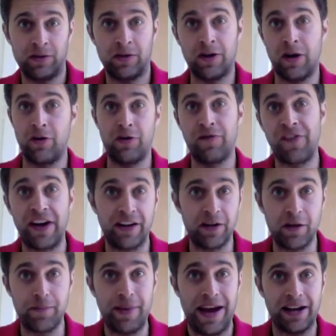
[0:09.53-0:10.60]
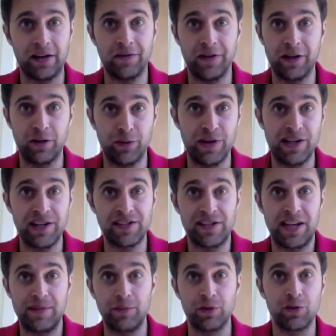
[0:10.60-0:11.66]
you know, you find on the back of an
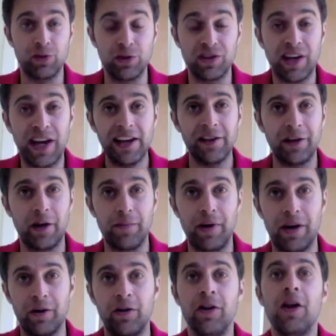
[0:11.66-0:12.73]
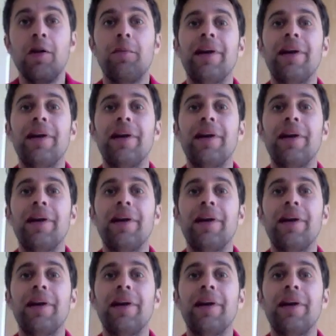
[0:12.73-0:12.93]
ingredients label to a Tylenol bottle,